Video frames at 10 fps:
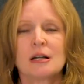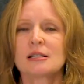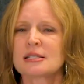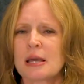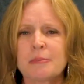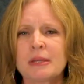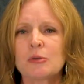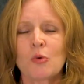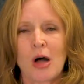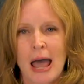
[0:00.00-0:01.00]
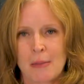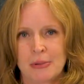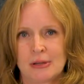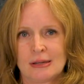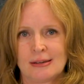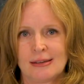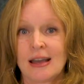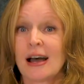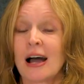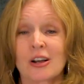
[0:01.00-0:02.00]
Something will happen.
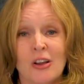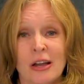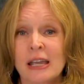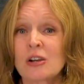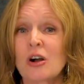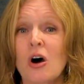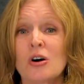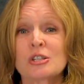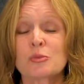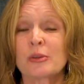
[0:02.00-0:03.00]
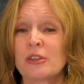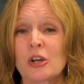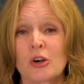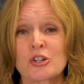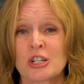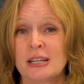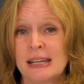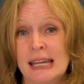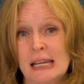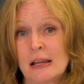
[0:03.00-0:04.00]
A client calls with an urgent
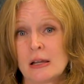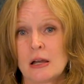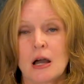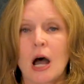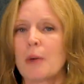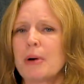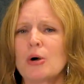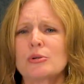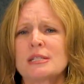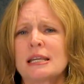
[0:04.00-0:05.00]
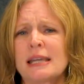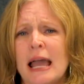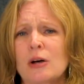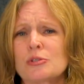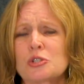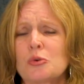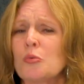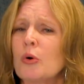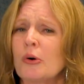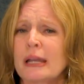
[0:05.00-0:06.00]
need. Opposing counsel
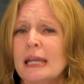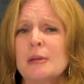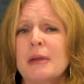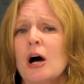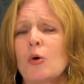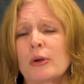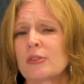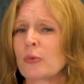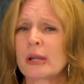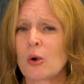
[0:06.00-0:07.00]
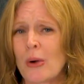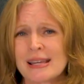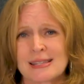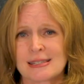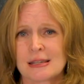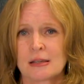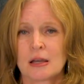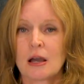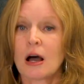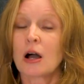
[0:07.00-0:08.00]
will email with a request.
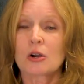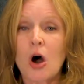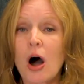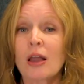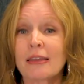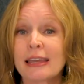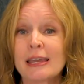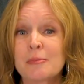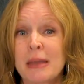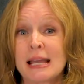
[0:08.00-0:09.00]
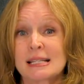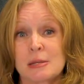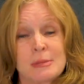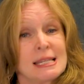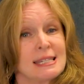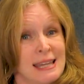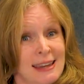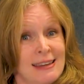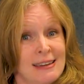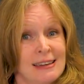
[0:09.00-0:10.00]
A colleague makes a
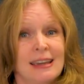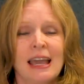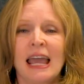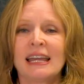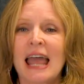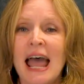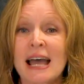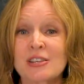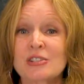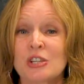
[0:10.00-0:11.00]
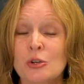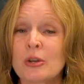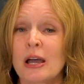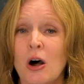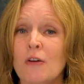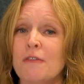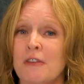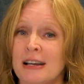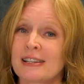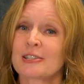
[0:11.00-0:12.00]
mistake and asks you to help
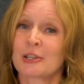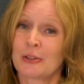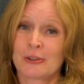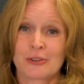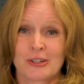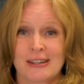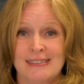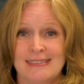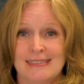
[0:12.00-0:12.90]
find a solution.